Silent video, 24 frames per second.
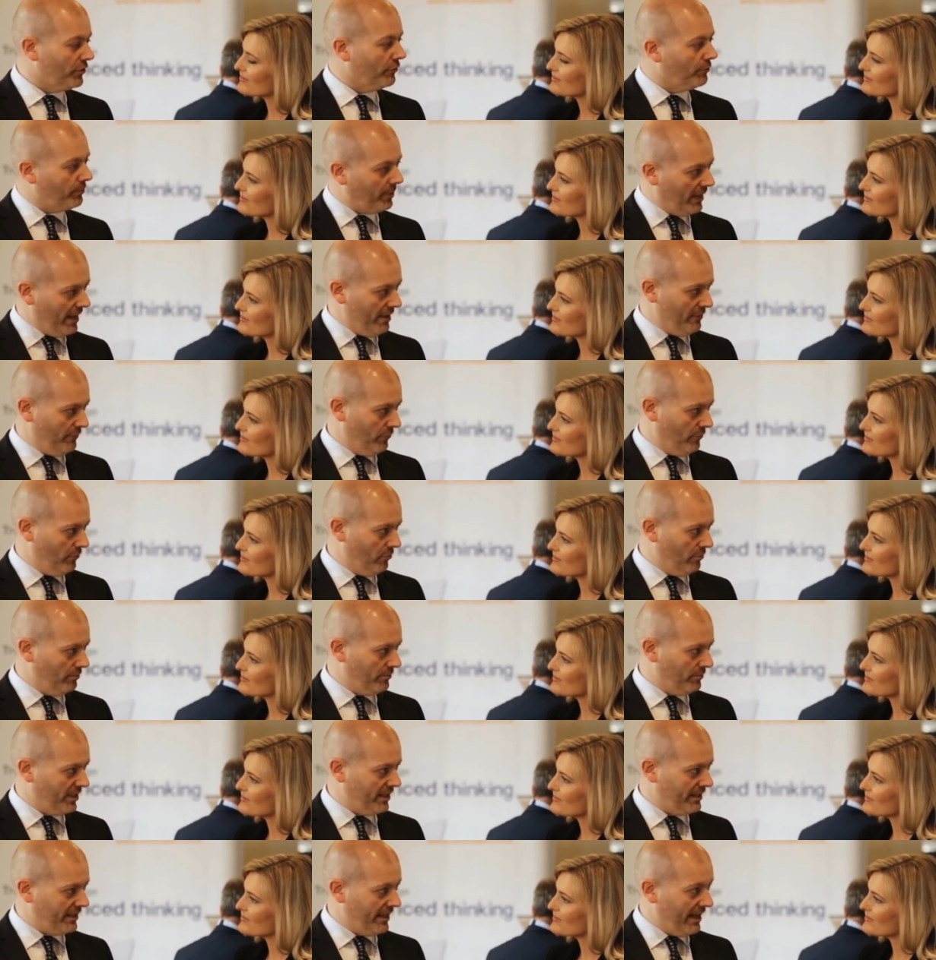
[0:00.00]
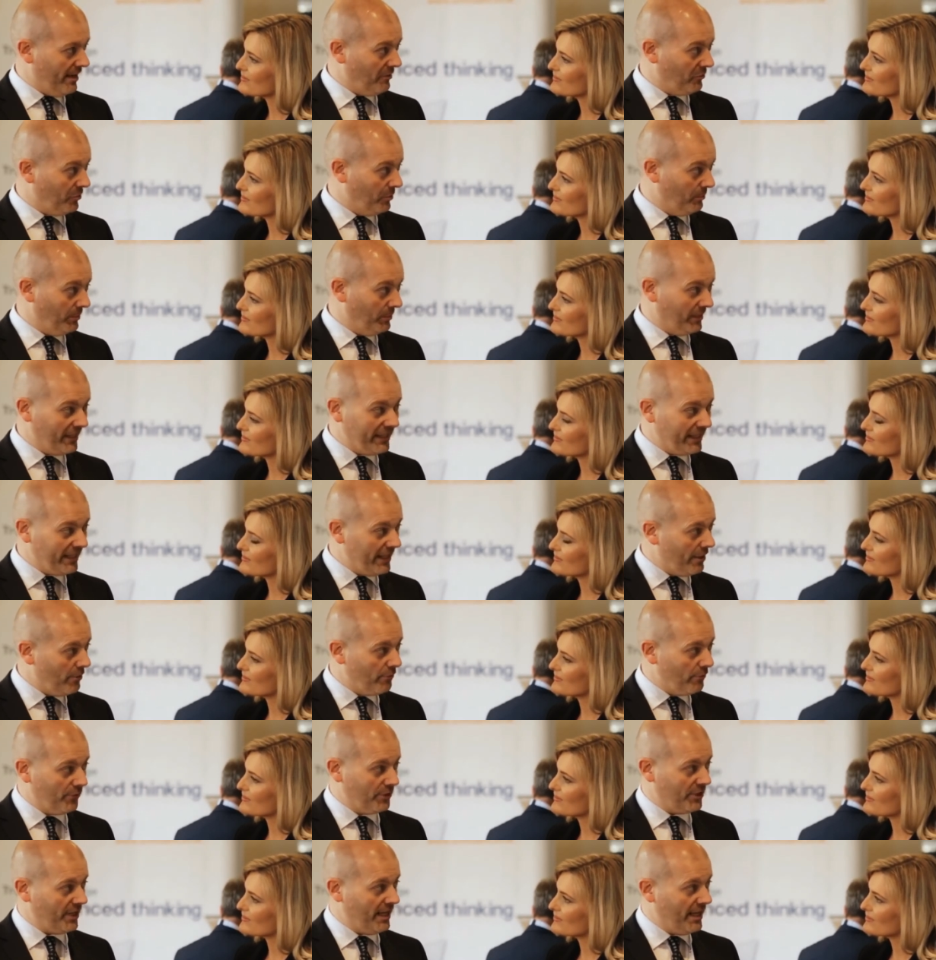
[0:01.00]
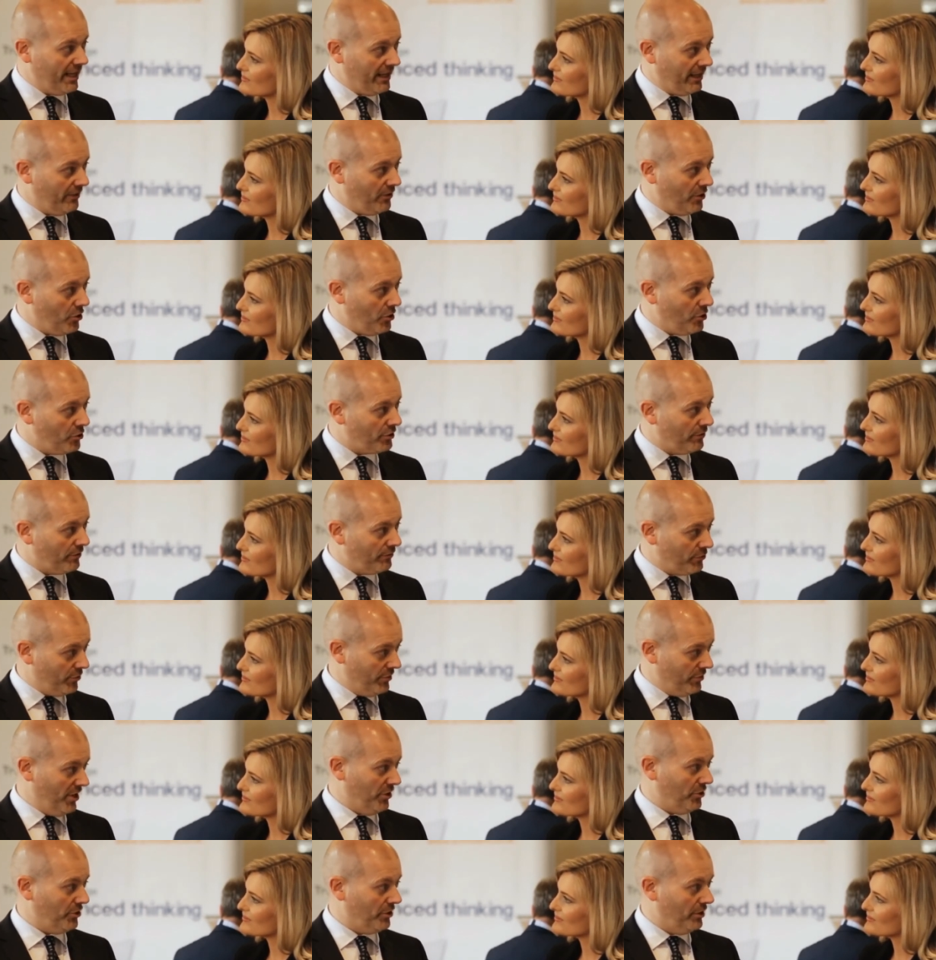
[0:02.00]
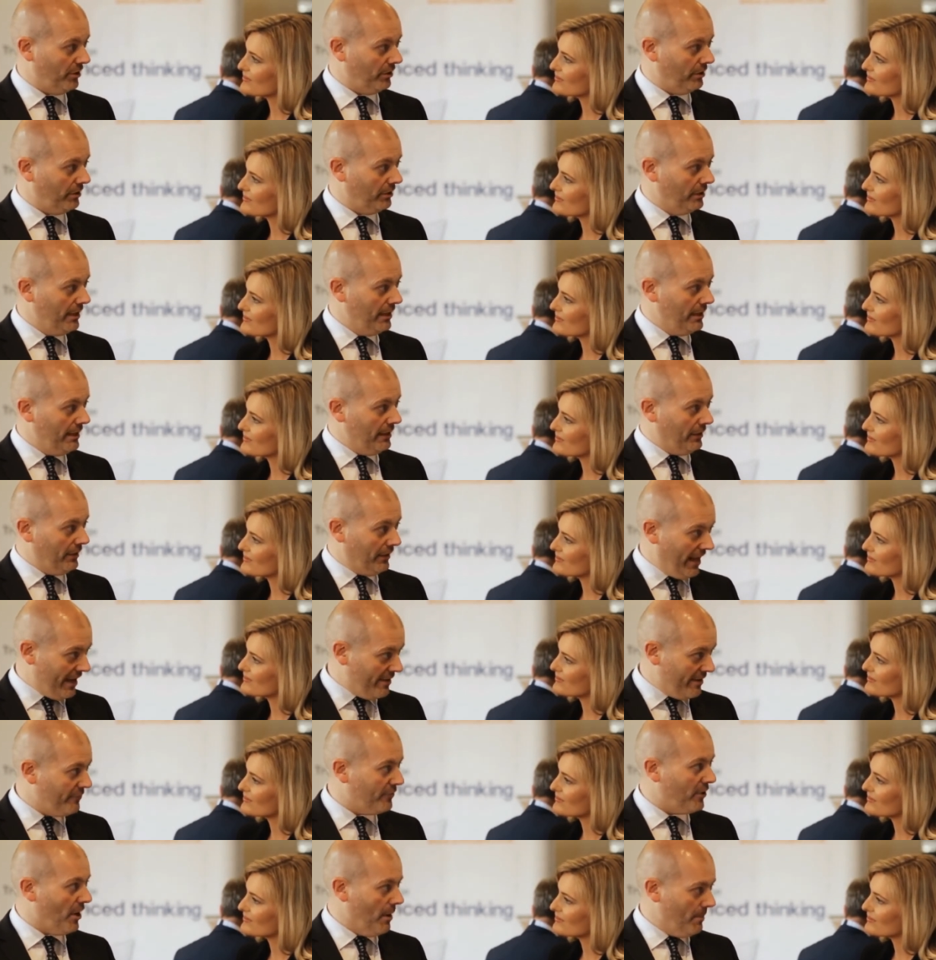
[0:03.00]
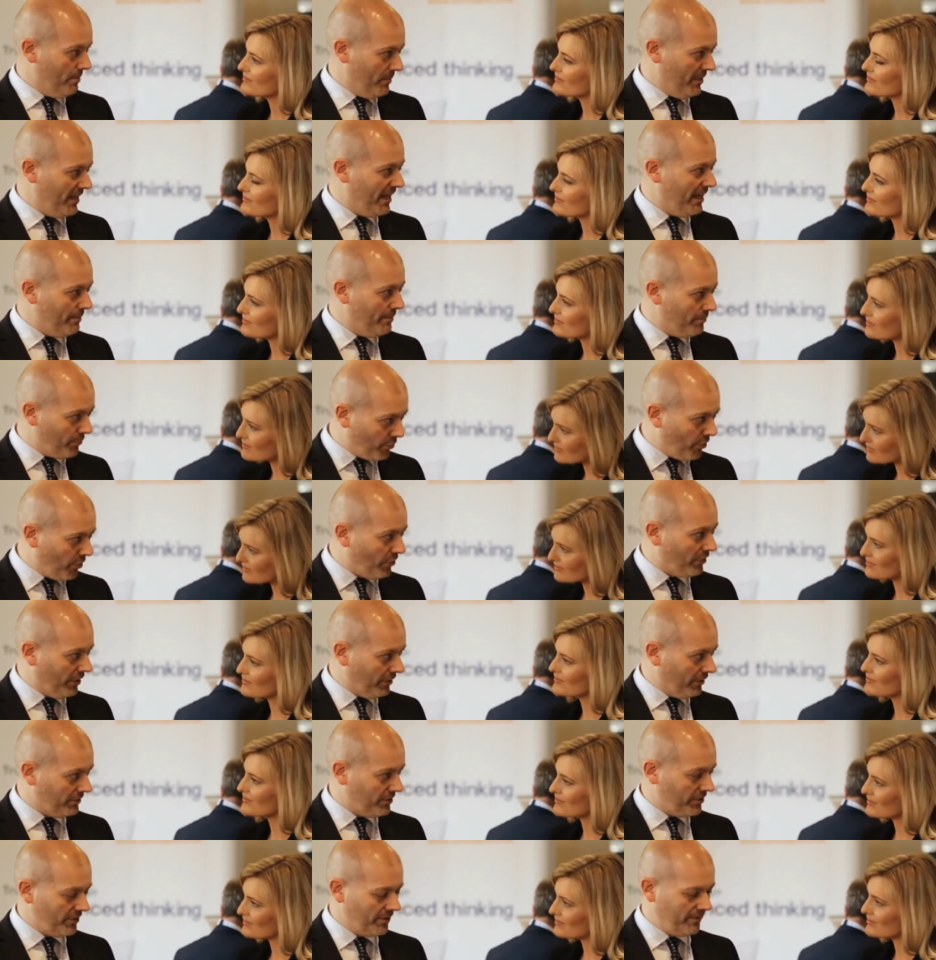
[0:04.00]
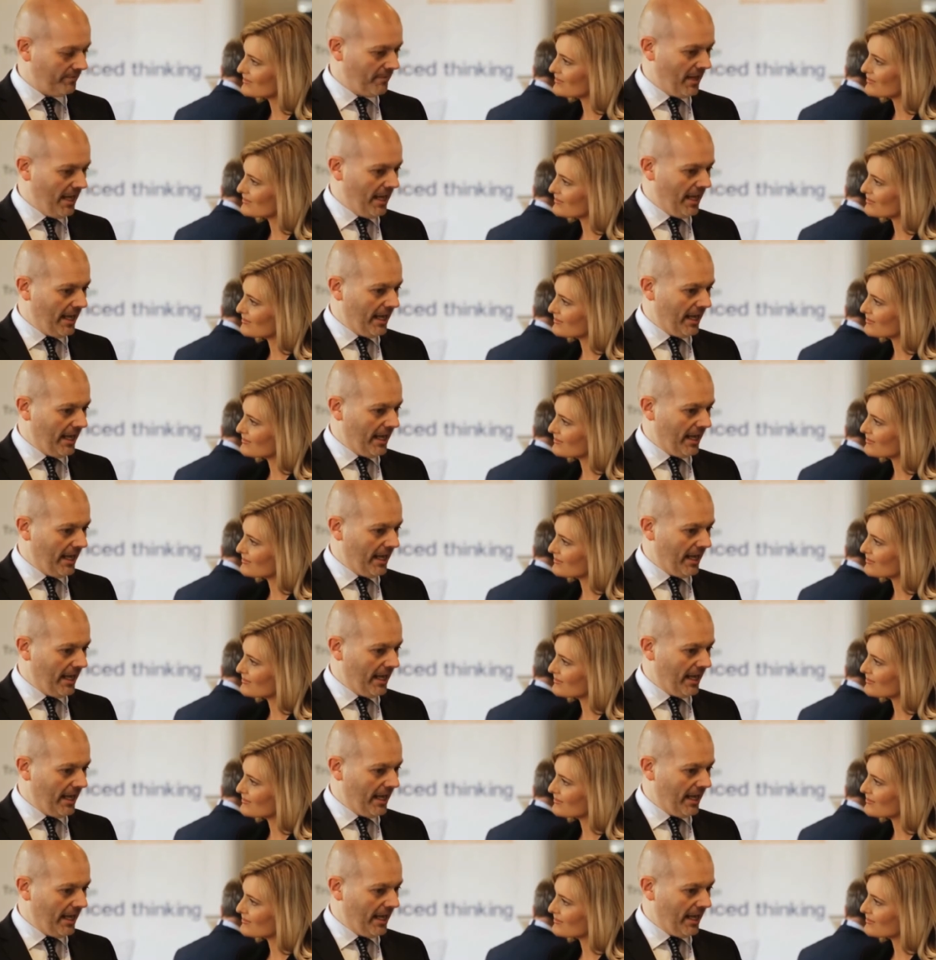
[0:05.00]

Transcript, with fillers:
Speaker 1: of platforms has now completely overtaken the use of traditional life company products.